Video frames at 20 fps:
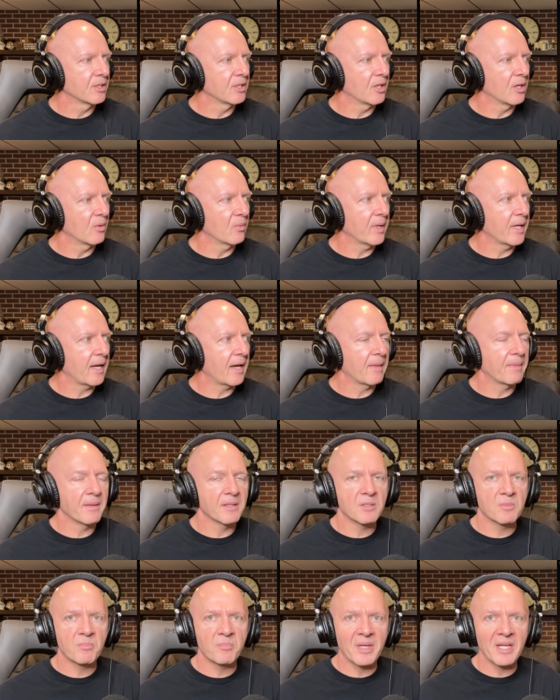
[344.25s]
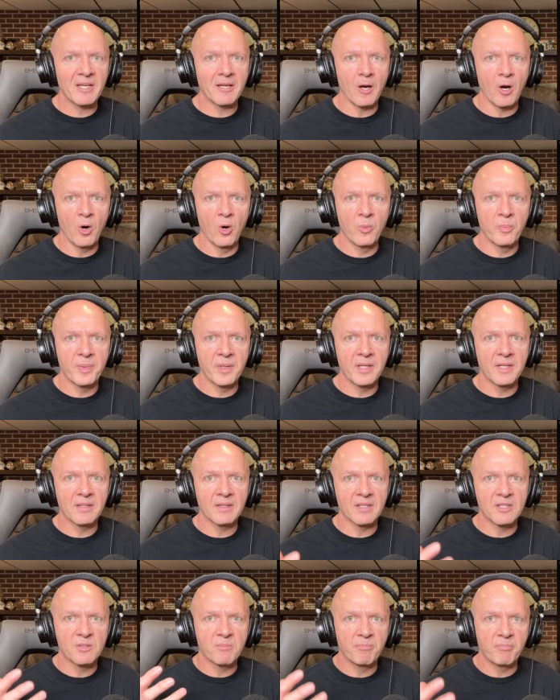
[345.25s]
You know, we had this big opening,
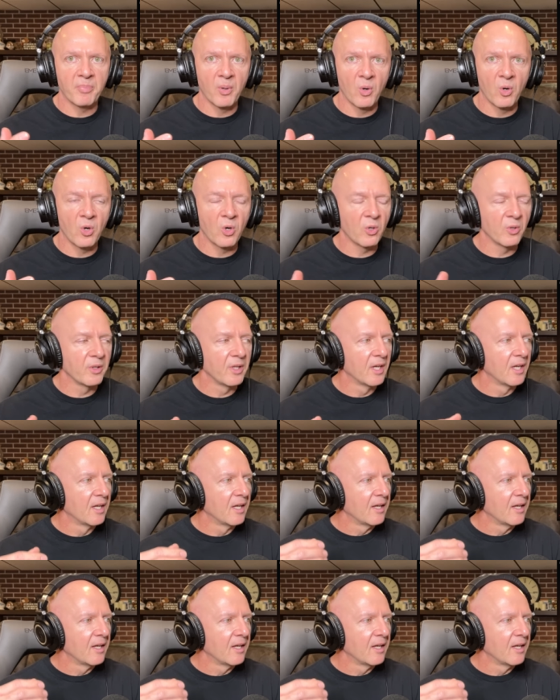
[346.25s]
this bold,